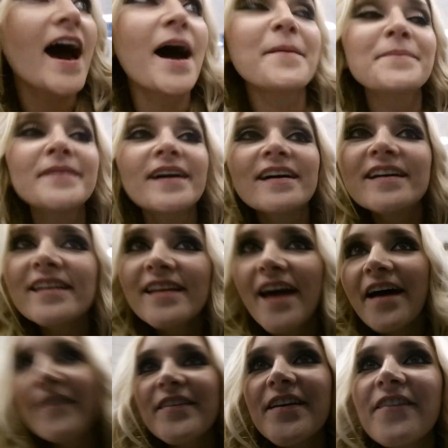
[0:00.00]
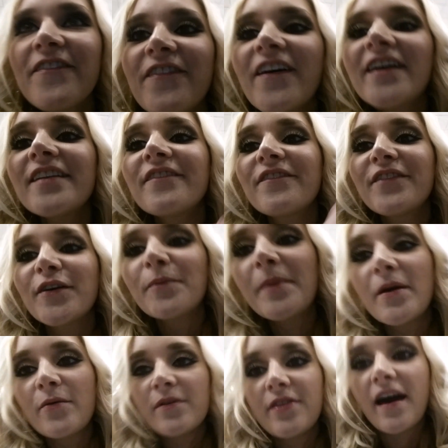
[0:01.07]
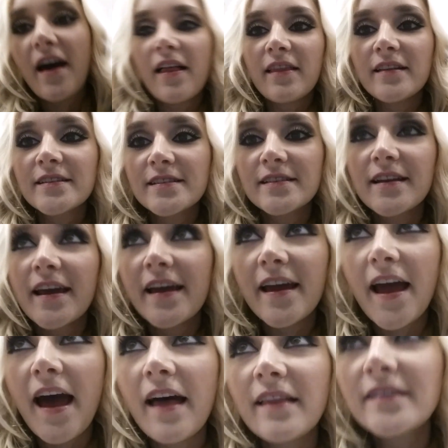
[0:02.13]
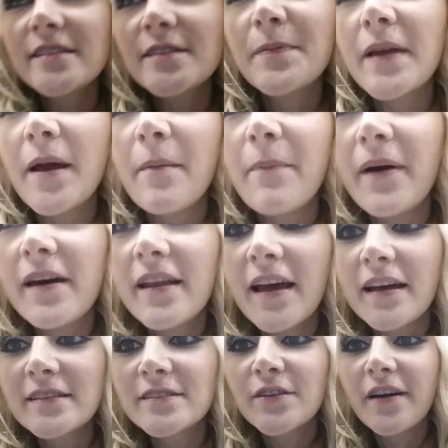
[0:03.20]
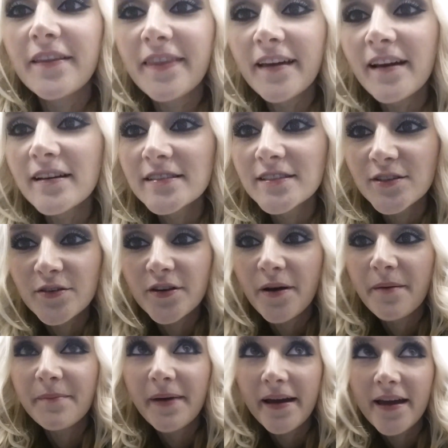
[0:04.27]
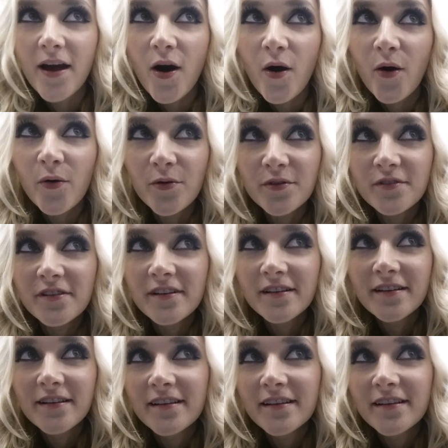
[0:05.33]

I'm not having fun filming with Alan today. Alan's being a butthead, so I think I'll do it on my own.